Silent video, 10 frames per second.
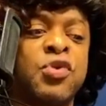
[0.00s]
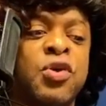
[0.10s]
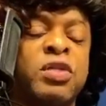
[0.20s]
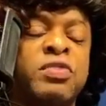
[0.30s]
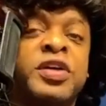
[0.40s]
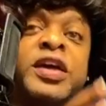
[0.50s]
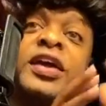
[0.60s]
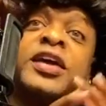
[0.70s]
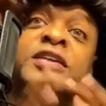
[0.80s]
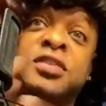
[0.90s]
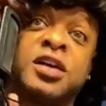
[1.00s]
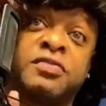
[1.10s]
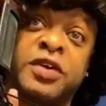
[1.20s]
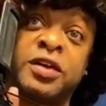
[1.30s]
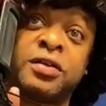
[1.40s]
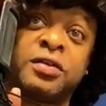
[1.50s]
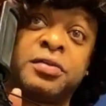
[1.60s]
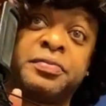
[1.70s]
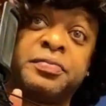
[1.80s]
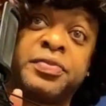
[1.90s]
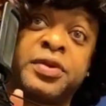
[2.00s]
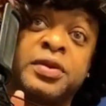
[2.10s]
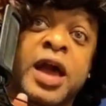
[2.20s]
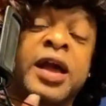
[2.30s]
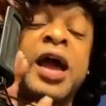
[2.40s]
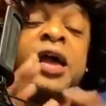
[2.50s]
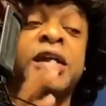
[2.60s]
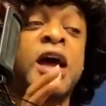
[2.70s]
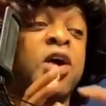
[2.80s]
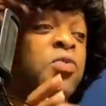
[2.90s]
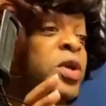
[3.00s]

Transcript: on the end of it. Like I had already